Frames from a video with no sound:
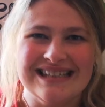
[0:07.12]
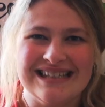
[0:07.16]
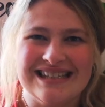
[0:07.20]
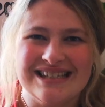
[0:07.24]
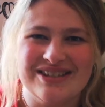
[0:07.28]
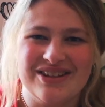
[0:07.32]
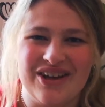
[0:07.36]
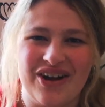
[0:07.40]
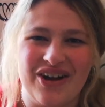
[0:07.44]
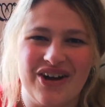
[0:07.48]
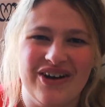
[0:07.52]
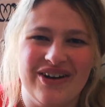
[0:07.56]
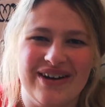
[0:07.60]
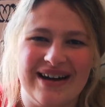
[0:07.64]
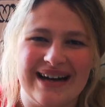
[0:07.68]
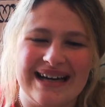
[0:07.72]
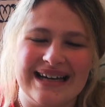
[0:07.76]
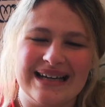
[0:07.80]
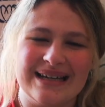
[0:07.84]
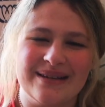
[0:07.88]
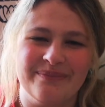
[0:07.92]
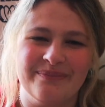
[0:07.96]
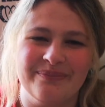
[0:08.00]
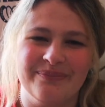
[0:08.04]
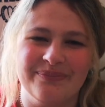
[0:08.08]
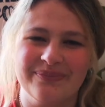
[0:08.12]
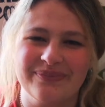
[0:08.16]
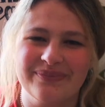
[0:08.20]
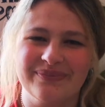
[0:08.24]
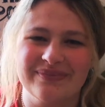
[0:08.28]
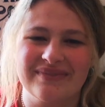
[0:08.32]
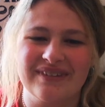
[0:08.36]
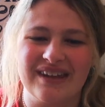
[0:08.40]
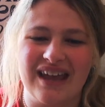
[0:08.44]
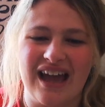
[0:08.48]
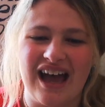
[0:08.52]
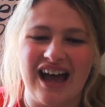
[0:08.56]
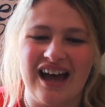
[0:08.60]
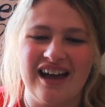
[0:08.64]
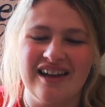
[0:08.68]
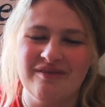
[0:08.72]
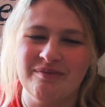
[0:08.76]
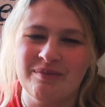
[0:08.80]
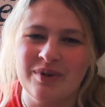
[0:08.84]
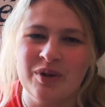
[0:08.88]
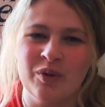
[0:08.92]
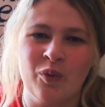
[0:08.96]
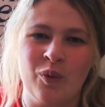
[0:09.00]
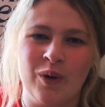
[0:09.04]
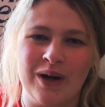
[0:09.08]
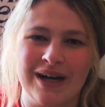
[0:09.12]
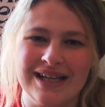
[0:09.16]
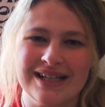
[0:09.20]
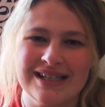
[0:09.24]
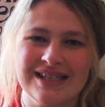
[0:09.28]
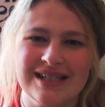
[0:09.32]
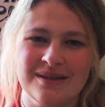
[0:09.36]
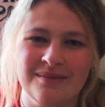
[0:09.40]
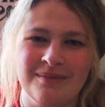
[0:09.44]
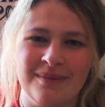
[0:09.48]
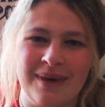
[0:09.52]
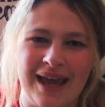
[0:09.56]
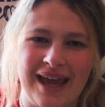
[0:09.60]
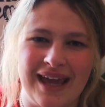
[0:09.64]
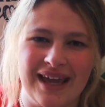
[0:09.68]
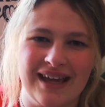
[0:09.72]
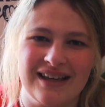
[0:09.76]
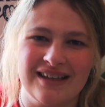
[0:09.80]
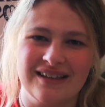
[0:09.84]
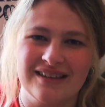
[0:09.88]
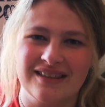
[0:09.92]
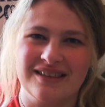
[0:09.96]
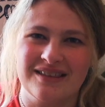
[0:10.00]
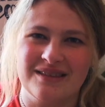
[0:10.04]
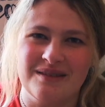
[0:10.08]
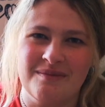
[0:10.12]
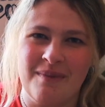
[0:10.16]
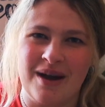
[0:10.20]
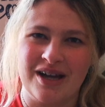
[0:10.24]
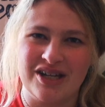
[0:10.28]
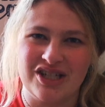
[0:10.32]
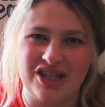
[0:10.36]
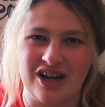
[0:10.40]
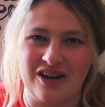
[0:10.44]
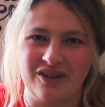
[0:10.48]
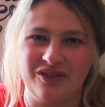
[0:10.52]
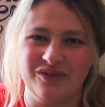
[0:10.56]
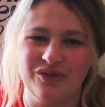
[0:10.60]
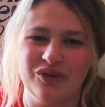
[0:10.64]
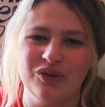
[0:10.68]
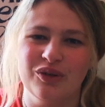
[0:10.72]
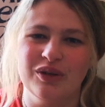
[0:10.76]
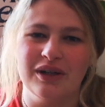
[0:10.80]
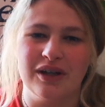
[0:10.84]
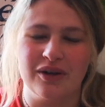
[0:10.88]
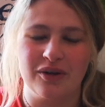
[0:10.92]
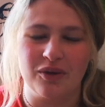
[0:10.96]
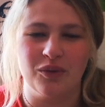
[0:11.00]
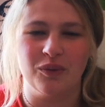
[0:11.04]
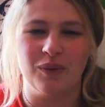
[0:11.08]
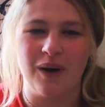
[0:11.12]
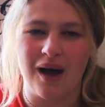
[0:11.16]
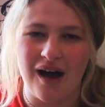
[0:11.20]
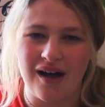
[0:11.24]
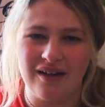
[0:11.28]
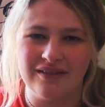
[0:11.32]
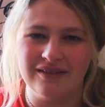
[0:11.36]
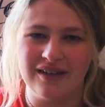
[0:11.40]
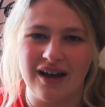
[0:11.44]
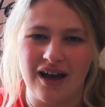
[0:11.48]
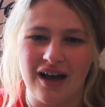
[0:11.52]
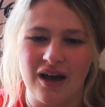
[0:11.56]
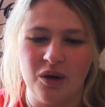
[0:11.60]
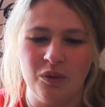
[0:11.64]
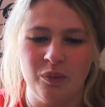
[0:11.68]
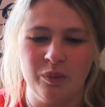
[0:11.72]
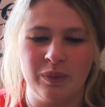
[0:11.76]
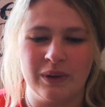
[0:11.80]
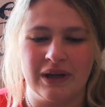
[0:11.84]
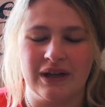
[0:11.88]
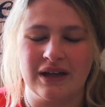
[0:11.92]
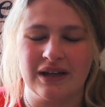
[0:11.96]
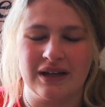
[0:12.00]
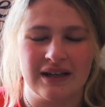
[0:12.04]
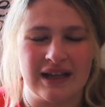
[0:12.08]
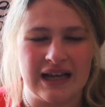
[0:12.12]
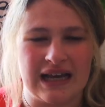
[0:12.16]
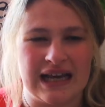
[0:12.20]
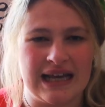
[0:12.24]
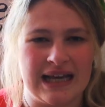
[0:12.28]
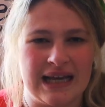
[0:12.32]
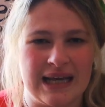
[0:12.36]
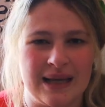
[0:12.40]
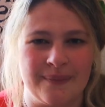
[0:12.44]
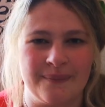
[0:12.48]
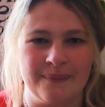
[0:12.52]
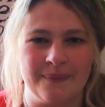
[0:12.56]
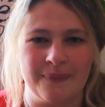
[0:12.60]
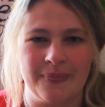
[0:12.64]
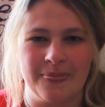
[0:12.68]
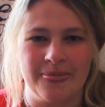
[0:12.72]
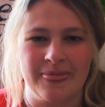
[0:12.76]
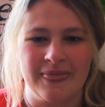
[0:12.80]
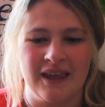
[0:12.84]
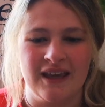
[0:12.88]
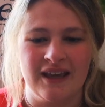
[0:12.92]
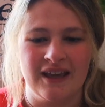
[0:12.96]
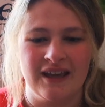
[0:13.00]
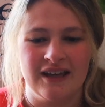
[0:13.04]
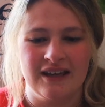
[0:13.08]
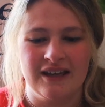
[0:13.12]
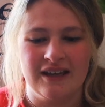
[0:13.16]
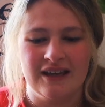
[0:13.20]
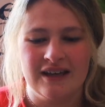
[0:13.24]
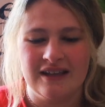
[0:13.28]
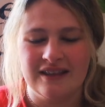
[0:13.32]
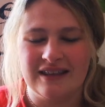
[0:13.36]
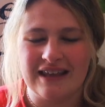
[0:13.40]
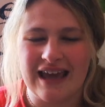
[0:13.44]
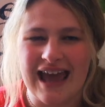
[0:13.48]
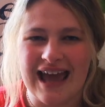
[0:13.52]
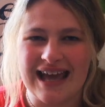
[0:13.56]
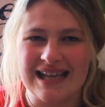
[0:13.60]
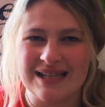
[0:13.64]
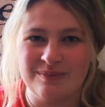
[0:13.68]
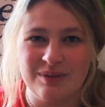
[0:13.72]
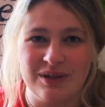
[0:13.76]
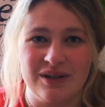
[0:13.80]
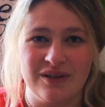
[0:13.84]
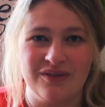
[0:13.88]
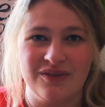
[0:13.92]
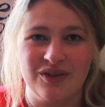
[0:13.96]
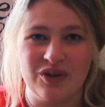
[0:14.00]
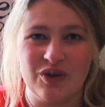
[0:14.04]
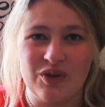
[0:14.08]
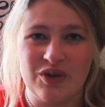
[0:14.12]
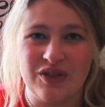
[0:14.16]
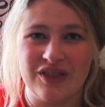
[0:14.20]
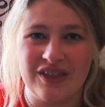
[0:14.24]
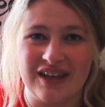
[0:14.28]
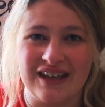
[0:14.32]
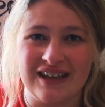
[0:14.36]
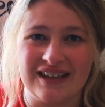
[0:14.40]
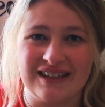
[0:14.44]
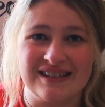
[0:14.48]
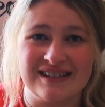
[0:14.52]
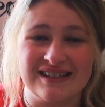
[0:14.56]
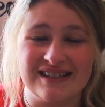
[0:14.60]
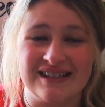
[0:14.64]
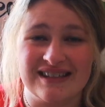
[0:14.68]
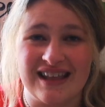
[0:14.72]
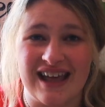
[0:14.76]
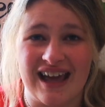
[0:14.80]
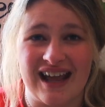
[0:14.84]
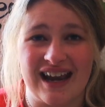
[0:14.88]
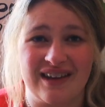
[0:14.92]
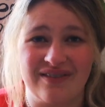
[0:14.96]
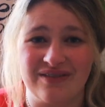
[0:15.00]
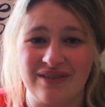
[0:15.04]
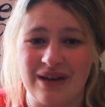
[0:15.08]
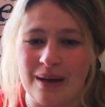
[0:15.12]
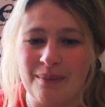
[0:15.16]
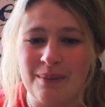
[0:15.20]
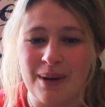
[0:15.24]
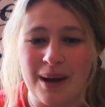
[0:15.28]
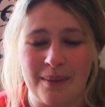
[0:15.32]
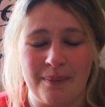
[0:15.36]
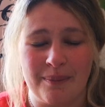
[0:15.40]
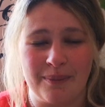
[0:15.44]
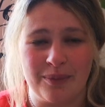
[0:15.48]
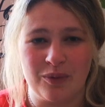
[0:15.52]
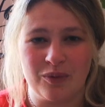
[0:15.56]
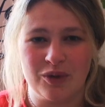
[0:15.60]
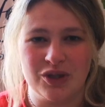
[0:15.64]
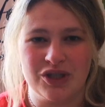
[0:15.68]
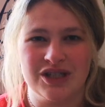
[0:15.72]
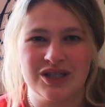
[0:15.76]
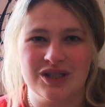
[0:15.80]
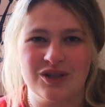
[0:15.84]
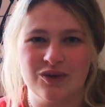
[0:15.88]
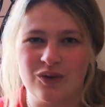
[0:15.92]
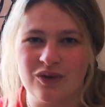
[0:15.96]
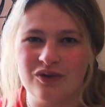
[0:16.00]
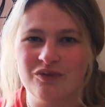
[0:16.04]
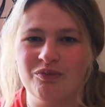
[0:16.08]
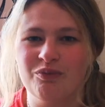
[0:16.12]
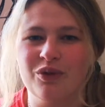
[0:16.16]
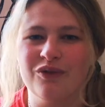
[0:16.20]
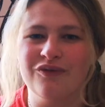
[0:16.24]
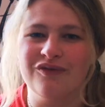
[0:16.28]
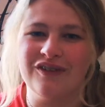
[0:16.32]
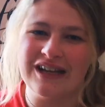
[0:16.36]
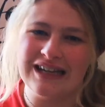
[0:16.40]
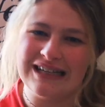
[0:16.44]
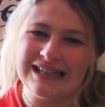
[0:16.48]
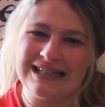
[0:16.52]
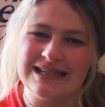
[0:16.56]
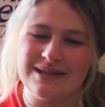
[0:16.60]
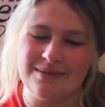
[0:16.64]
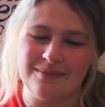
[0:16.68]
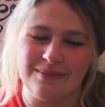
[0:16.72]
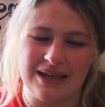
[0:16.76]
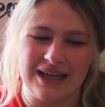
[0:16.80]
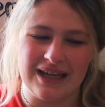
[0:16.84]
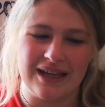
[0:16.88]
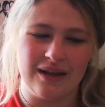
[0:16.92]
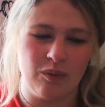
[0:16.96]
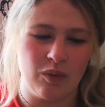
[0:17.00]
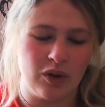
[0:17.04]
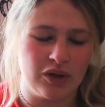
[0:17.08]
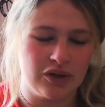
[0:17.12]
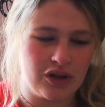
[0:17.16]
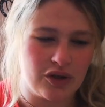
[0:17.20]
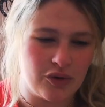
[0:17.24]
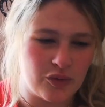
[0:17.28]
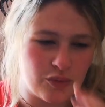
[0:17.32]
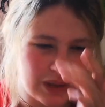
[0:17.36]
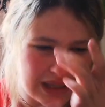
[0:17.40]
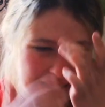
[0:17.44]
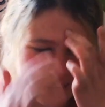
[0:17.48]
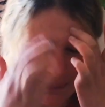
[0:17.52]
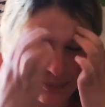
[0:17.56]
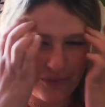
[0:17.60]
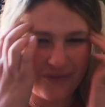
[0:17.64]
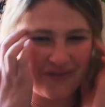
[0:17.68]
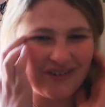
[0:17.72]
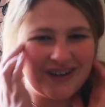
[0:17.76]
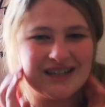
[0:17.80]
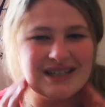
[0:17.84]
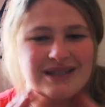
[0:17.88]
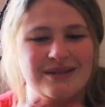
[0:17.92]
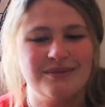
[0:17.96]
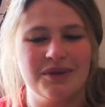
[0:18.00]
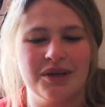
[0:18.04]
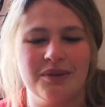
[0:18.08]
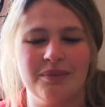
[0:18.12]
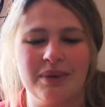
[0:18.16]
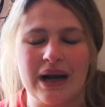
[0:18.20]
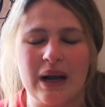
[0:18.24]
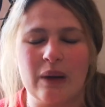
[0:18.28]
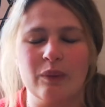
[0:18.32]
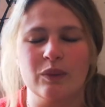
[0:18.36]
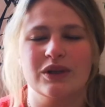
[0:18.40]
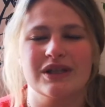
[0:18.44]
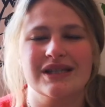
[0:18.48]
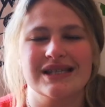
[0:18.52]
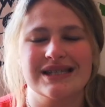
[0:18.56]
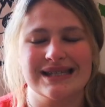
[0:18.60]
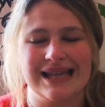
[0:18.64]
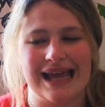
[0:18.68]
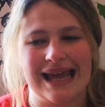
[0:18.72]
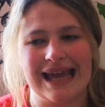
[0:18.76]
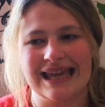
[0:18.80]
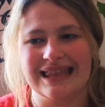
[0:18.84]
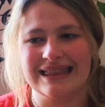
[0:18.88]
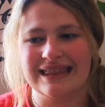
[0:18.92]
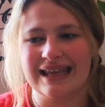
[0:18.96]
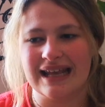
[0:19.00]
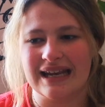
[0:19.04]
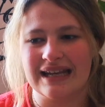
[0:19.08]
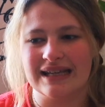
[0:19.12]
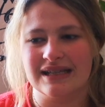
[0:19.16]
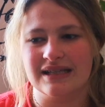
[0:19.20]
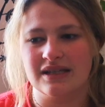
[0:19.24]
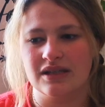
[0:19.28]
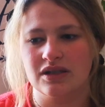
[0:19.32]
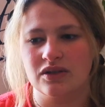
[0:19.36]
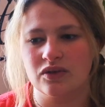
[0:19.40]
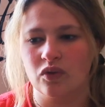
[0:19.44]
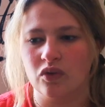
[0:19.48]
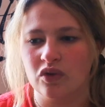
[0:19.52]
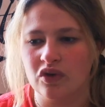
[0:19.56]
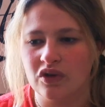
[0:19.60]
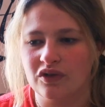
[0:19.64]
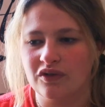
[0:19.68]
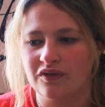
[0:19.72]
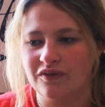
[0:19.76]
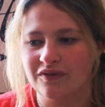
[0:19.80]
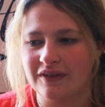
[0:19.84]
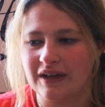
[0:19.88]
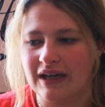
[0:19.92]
So I've been wanting to make my channel for a little while now, but there has been a few things that have come up which has sort of prevented me. Well, not really prevented me, but I would say that has sort of